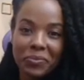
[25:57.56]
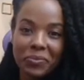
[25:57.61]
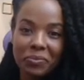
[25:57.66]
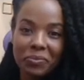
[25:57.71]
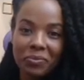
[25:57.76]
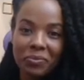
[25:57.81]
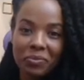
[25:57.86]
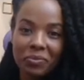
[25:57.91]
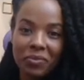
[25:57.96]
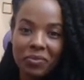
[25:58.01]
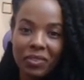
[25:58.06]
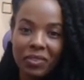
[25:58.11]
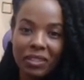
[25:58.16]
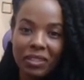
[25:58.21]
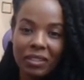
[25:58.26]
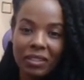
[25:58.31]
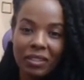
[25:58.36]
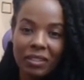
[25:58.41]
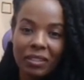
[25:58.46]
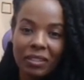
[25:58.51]

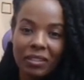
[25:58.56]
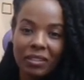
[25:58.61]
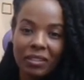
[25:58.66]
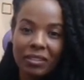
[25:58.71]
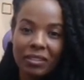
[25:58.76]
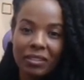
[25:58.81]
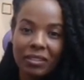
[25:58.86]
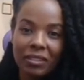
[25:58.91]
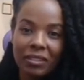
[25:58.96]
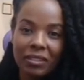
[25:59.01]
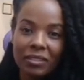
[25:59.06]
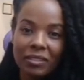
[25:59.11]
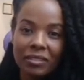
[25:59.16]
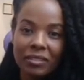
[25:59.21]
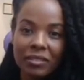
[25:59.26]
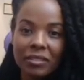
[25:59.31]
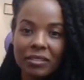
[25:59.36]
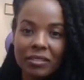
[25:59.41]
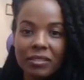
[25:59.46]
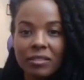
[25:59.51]

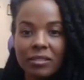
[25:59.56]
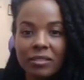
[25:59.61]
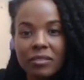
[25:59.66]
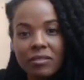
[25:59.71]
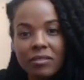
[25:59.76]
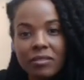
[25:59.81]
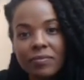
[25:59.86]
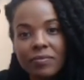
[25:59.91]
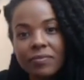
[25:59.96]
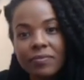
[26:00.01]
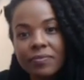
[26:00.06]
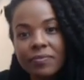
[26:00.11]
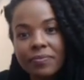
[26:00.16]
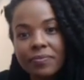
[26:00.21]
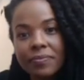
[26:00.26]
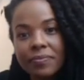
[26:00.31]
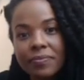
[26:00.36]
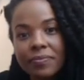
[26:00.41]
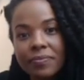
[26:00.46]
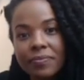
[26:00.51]

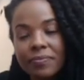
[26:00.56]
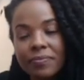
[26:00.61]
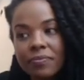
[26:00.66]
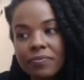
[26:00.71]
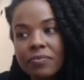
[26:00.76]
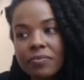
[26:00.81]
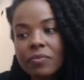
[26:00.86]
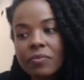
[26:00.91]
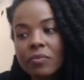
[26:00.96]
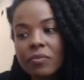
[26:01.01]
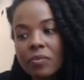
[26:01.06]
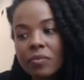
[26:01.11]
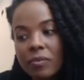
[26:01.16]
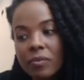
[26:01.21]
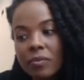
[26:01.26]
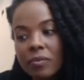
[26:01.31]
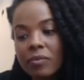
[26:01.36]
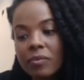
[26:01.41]
This person isn't speaking.